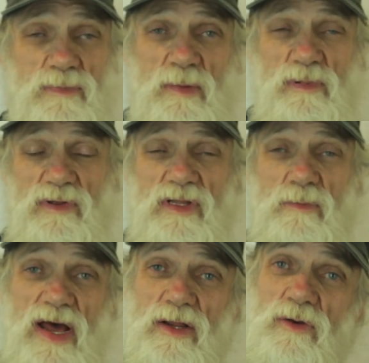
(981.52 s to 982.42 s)
the people in
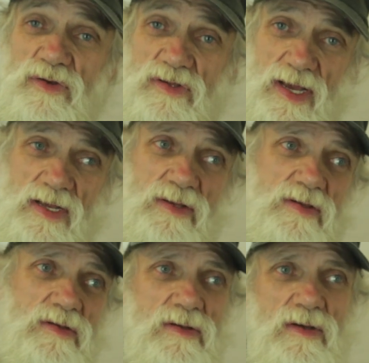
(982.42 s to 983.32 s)
the medical
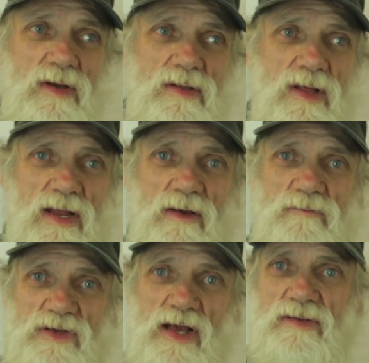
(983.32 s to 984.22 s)
states that
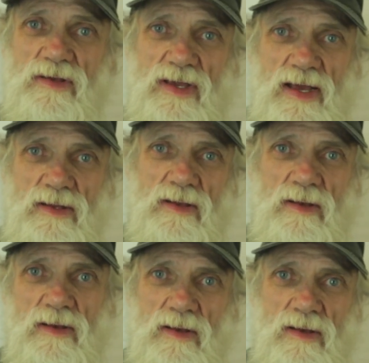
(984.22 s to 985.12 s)
have yet to get
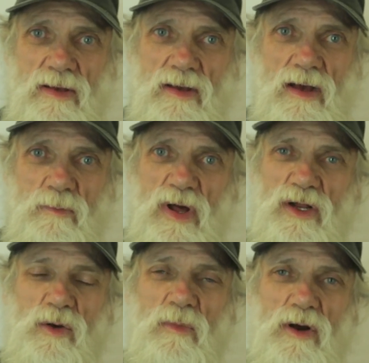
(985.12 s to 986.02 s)
a
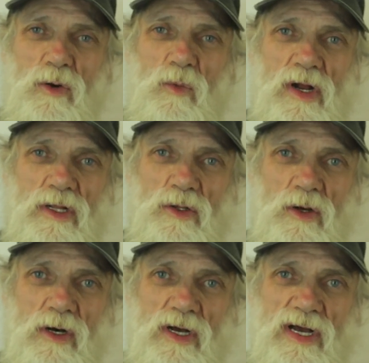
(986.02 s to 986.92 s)
medical marijuana
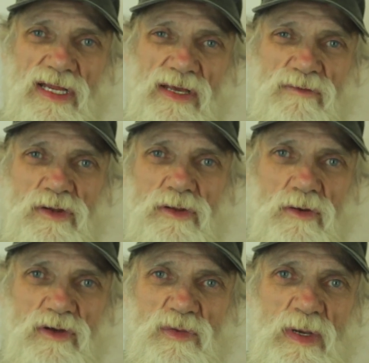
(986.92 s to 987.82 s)
law, and even to
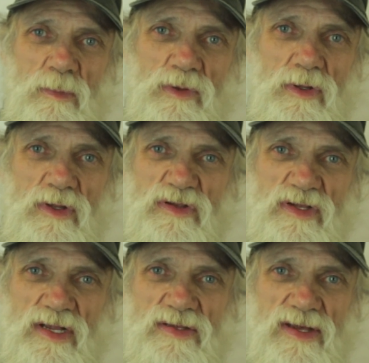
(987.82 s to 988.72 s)
those people in the
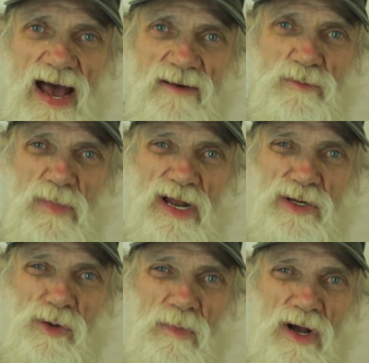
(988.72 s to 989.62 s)
states that have a
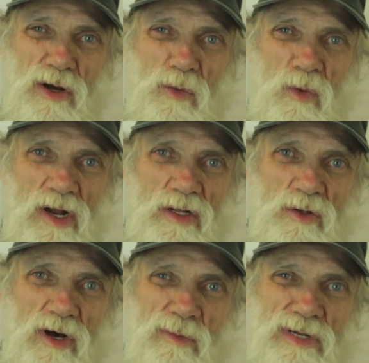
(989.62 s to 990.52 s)
medical marijuana
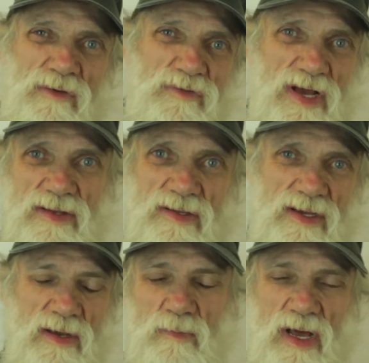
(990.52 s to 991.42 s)
law but have yet to
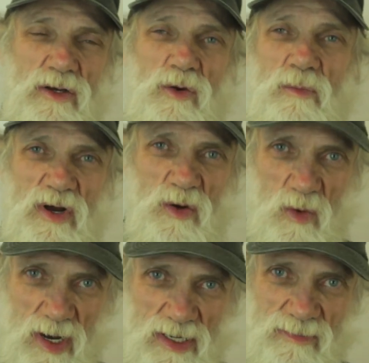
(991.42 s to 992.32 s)
get medical
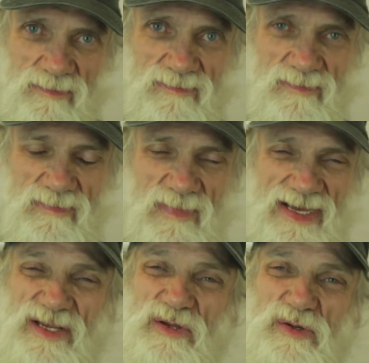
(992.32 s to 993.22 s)
marijuana,
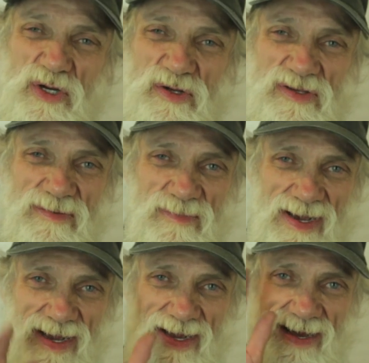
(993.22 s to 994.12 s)
like in New Jersey.
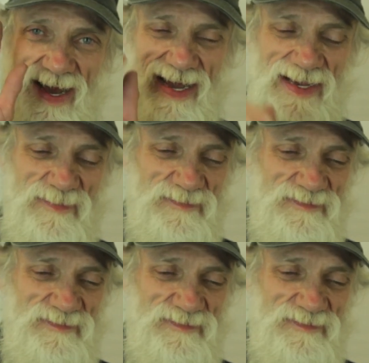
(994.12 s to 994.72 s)
Hi.